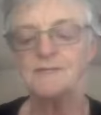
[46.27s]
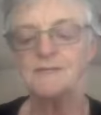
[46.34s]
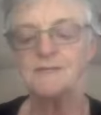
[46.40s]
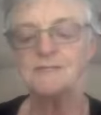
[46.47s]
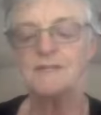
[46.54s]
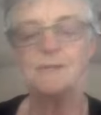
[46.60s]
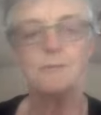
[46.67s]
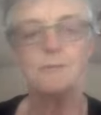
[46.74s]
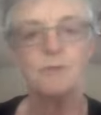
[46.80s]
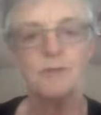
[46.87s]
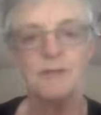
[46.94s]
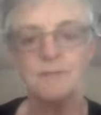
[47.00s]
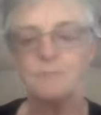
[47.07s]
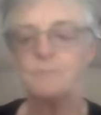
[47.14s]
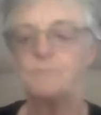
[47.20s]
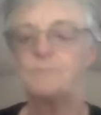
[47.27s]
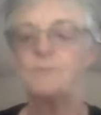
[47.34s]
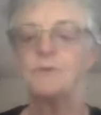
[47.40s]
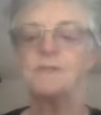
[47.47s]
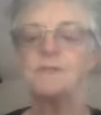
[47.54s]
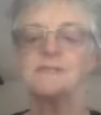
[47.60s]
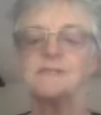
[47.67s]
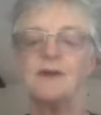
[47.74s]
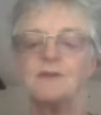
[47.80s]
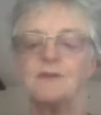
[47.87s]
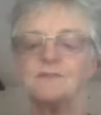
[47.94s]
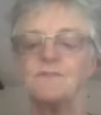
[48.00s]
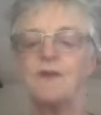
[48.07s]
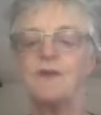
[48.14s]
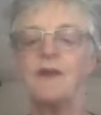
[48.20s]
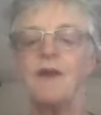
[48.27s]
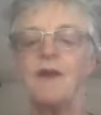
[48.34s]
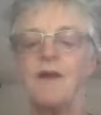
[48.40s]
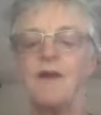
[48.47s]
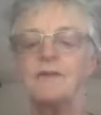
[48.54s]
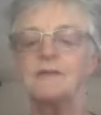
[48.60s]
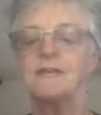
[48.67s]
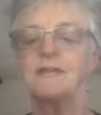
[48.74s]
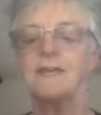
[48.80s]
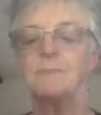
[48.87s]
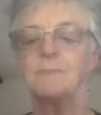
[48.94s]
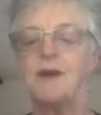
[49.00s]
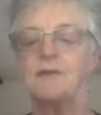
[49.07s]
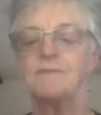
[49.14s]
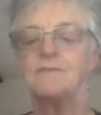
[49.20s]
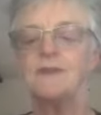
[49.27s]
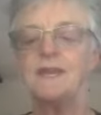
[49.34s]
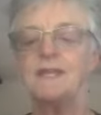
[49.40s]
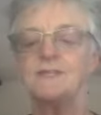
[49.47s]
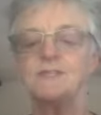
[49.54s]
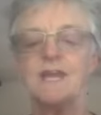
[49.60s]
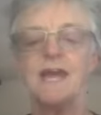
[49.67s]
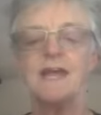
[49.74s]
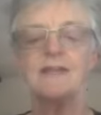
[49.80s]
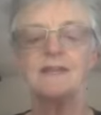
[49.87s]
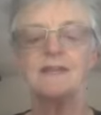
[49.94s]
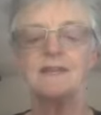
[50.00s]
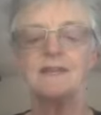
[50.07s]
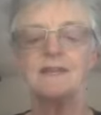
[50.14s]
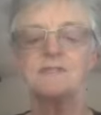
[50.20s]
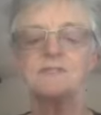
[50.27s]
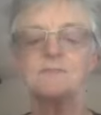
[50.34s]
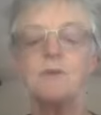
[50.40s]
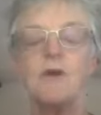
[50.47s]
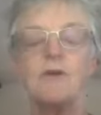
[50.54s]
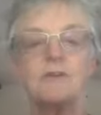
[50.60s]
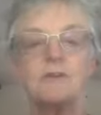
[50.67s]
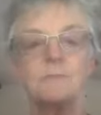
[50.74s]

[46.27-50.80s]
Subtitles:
As Kimberly points out, it's very hard to keep confidentiality in a small